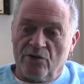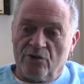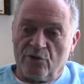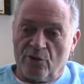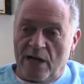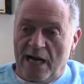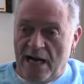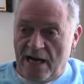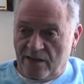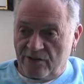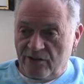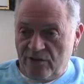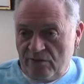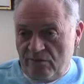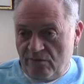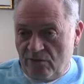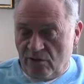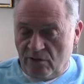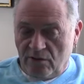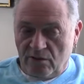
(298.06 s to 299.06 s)
tracked
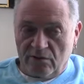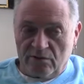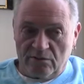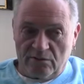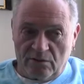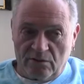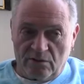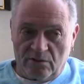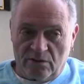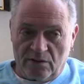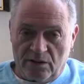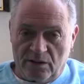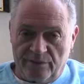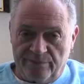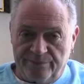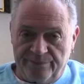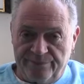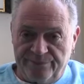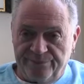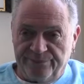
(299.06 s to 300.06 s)
or, or
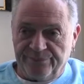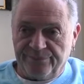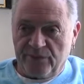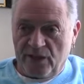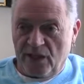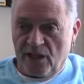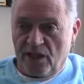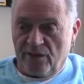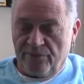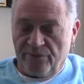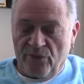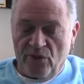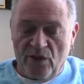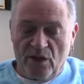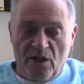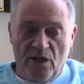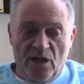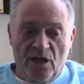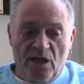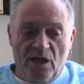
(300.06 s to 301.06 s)
uh, yeah.
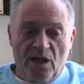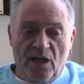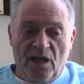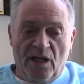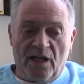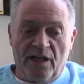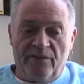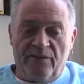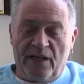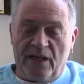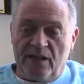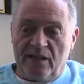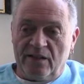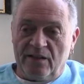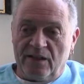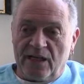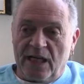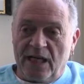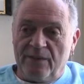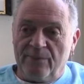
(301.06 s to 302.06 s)
And
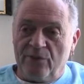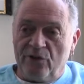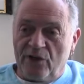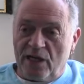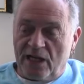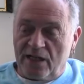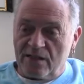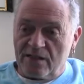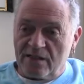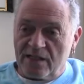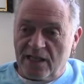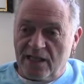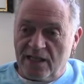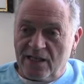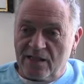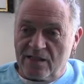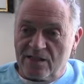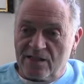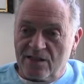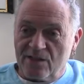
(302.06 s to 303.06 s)
then came to the United
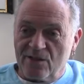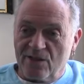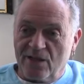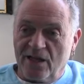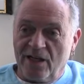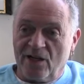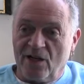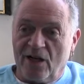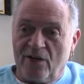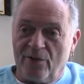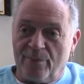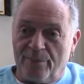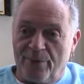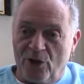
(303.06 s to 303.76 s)
States, and on the